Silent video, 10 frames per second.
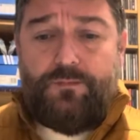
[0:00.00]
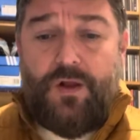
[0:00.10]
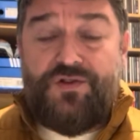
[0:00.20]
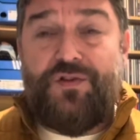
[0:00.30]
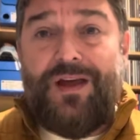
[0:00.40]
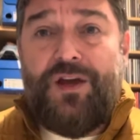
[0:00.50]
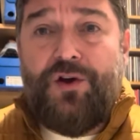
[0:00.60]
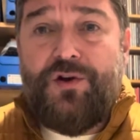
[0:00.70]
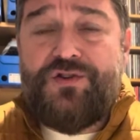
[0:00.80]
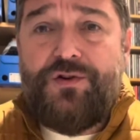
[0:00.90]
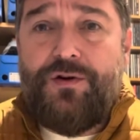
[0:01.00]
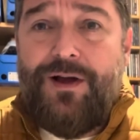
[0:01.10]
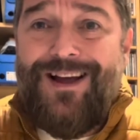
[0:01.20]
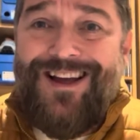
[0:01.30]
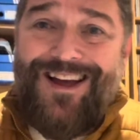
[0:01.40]
So there you go. So
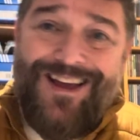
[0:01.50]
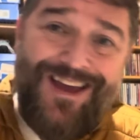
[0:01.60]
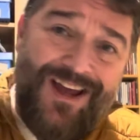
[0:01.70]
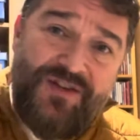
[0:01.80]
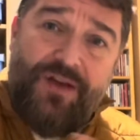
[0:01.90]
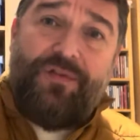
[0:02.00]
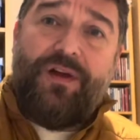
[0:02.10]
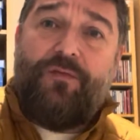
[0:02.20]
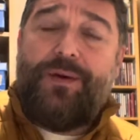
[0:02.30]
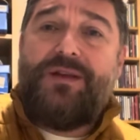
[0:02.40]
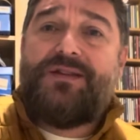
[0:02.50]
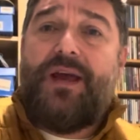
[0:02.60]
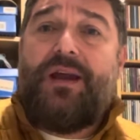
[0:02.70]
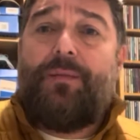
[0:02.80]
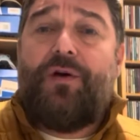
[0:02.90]
against everything I've been
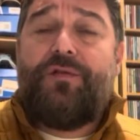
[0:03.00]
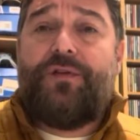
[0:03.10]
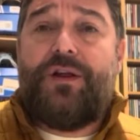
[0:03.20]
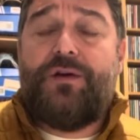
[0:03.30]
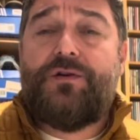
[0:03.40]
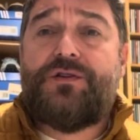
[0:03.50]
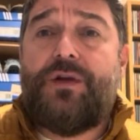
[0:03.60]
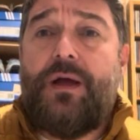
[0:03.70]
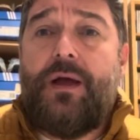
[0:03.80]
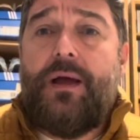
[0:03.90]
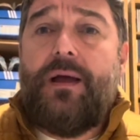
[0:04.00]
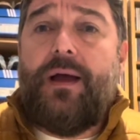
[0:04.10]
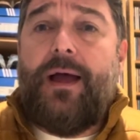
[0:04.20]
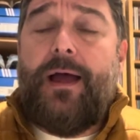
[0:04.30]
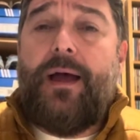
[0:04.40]
saying in my other videos,
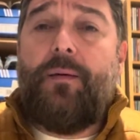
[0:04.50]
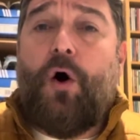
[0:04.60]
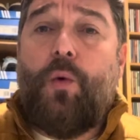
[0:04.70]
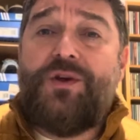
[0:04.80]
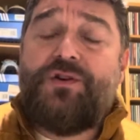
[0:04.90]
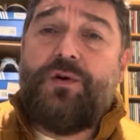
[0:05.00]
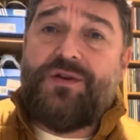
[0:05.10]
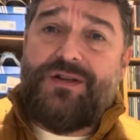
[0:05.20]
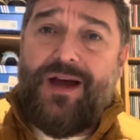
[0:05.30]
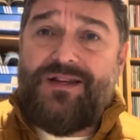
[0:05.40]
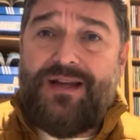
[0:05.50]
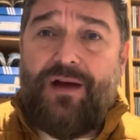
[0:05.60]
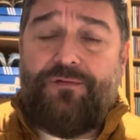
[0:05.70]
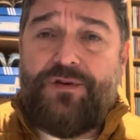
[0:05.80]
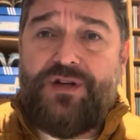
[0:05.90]
always go size
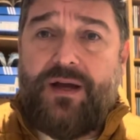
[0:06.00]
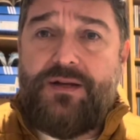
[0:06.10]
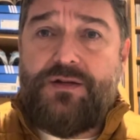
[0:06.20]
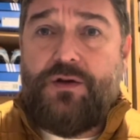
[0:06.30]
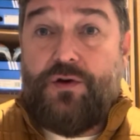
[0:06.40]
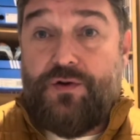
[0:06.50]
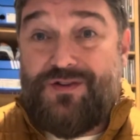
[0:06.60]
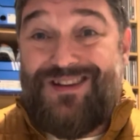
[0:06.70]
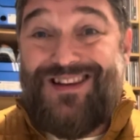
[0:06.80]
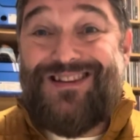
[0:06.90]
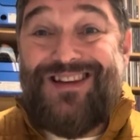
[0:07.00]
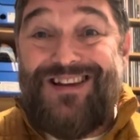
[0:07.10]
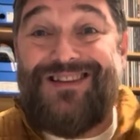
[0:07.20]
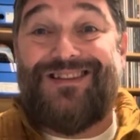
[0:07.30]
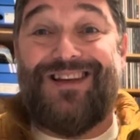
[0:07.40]
down for jackets and coats. This
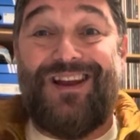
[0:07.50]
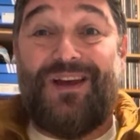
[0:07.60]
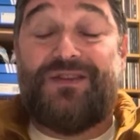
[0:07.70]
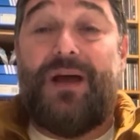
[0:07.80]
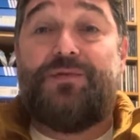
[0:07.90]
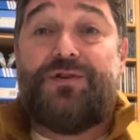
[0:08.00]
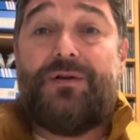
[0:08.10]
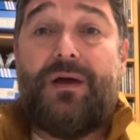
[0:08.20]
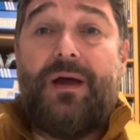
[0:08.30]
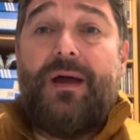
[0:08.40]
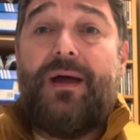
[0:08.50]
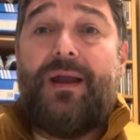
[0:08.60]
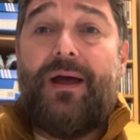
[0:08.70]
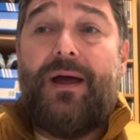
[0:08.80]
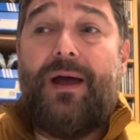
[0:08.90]
is an exception.
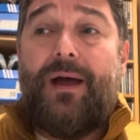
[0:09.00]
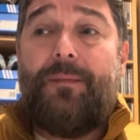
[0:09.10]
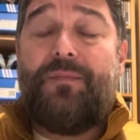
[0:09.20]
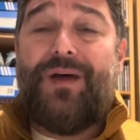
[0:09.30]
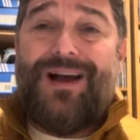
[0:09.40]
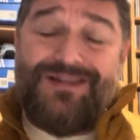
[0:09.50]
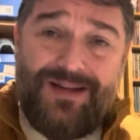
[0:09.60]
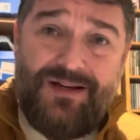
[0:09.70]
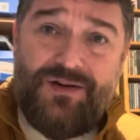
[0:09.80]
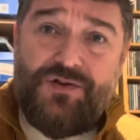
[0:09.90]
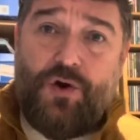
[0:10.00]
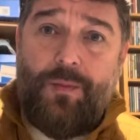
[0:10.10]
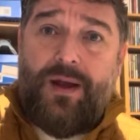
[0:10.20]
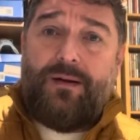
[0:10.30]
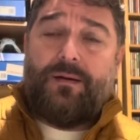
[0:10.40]
The Haslingdens
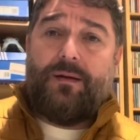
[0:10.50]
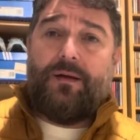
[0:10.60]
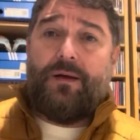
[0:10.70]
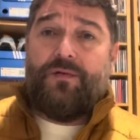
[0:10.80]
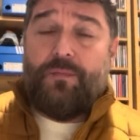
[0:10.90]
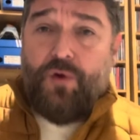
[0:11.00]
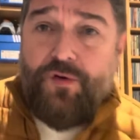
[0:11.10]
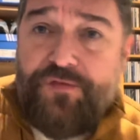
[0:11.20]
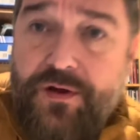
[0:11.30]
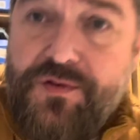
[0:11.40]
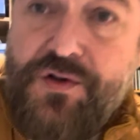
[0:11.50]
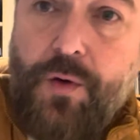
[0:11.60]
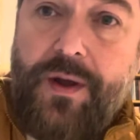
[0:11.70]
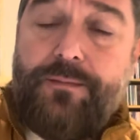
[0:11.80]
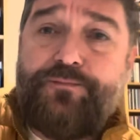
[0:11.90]
come in, the Moorfields
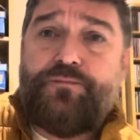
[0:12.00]
come in.